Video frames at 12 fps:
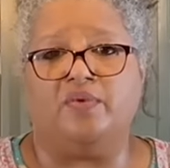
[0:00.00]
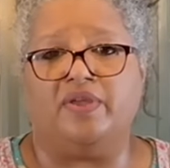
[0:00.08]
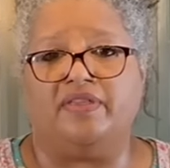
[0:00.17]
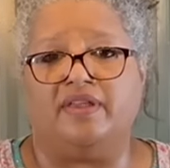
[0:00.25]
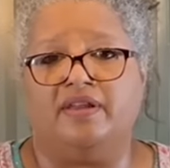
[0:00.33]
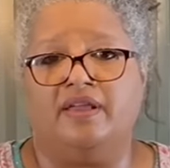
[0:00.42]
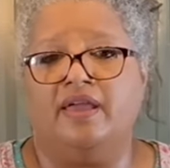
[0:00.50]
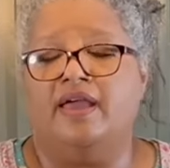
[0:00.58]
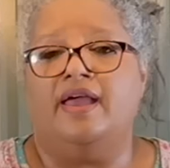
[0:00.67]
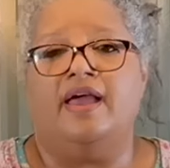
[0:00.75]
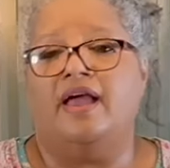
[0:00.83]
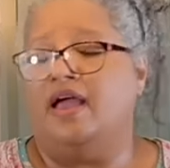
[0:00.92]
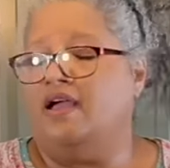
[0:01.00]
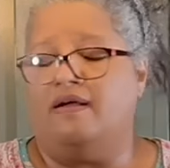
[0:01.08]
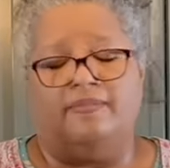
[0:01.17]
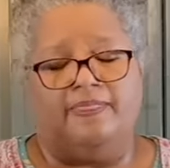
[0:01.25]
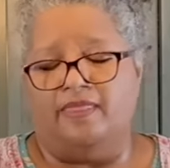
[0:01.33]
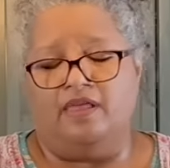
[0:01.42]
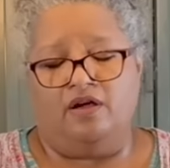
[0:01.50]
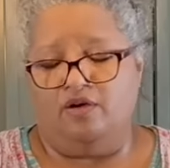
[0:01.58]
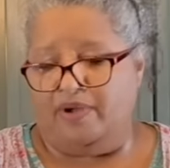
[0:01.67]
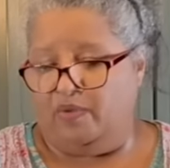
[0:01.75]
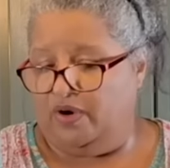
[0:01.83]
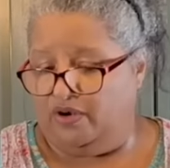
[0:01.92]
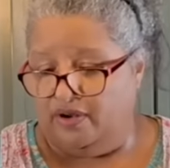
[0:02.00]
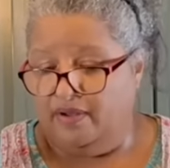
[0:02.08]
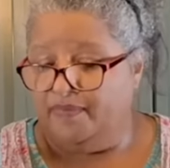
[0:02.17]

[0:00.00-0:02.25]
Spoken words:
with it, oh my word.